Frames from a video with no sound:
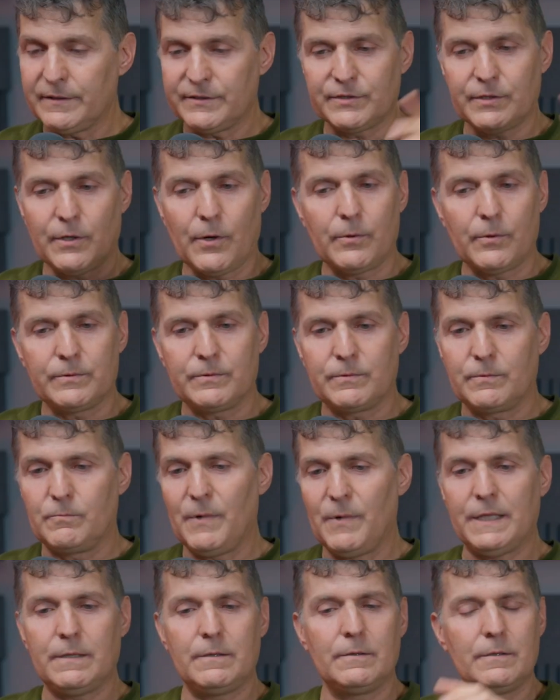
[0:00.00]
so
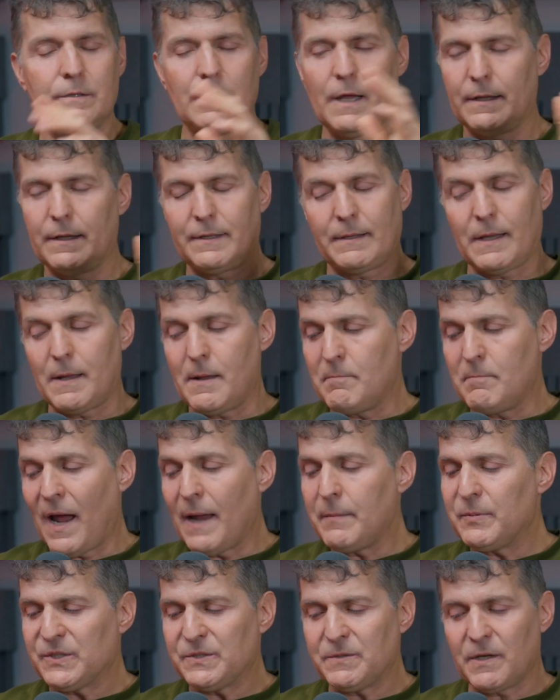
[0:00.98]
in my
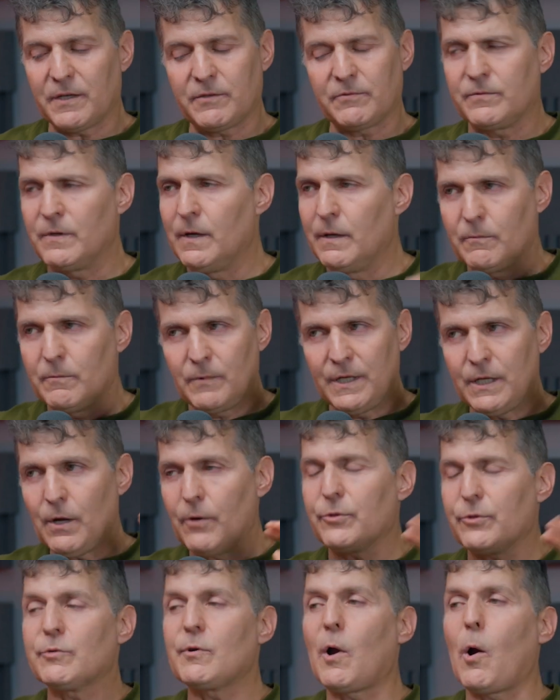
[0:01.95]
perspective, we
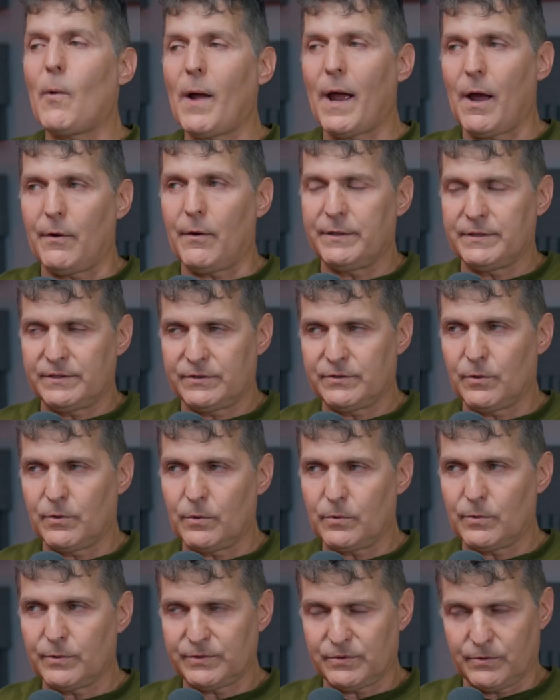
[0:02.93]
don't throw out
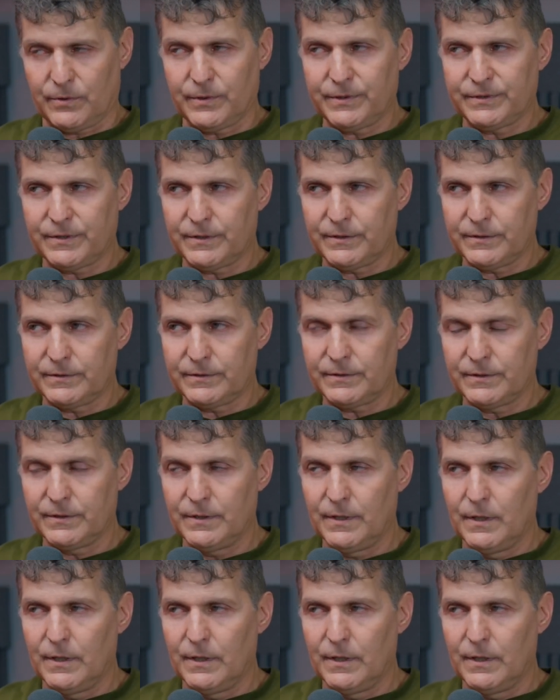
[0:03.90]
historical sources.